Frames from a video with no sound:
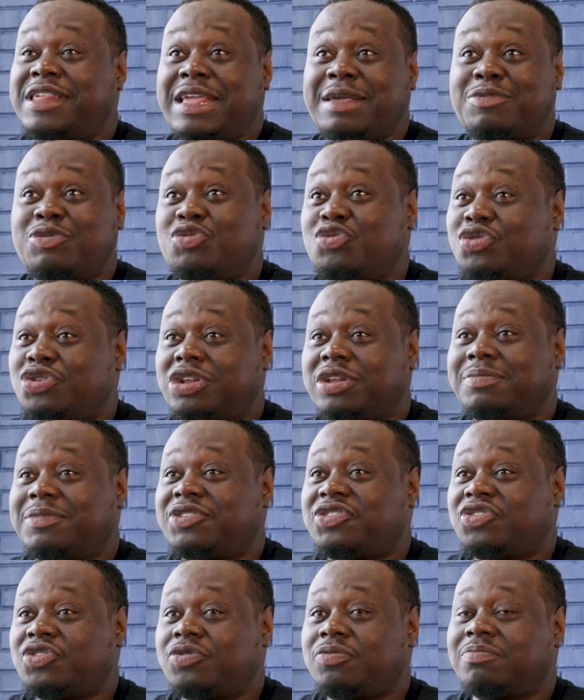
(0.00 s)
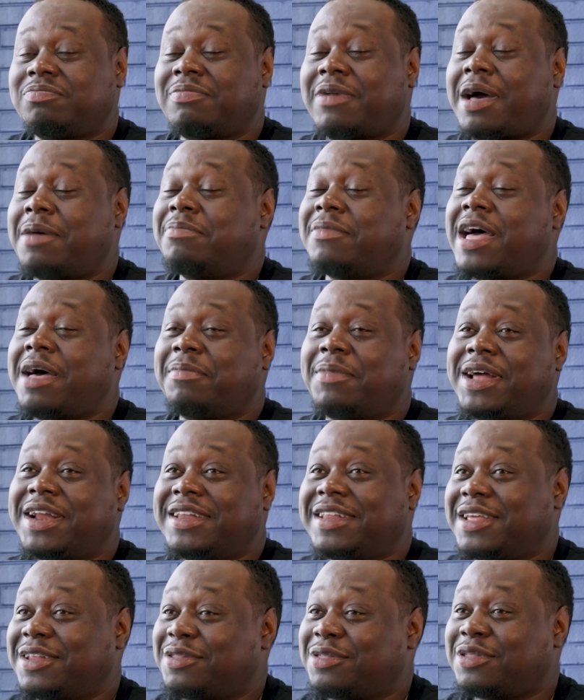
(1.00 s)
seems too good to be true. I'm not about
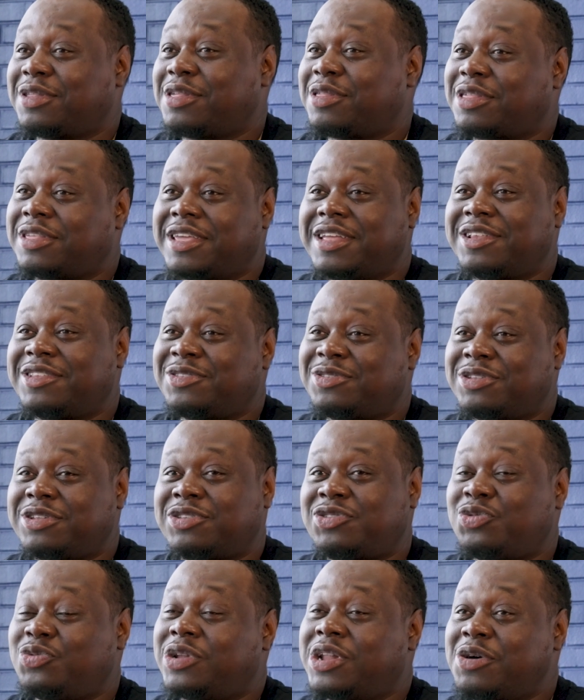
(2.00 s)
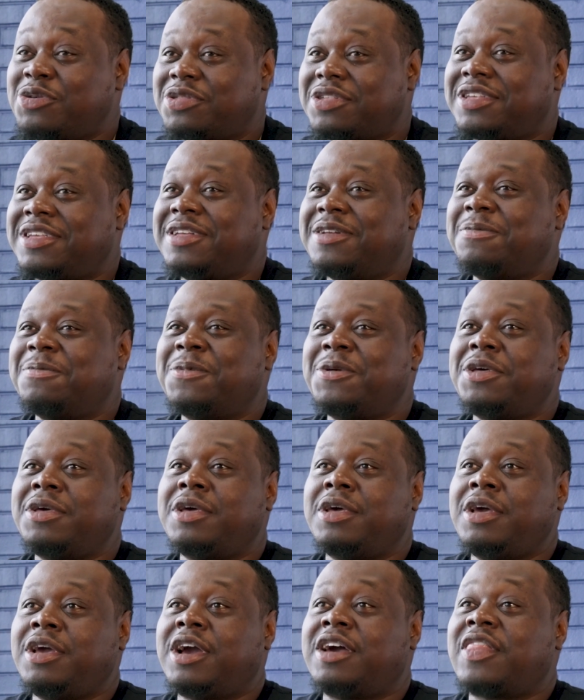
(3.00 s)
to let this get too close to him
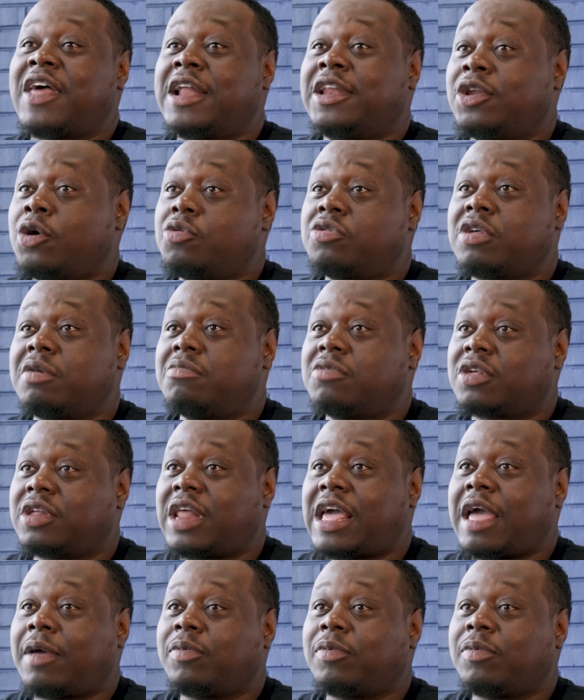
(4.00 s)
because I know something's gonna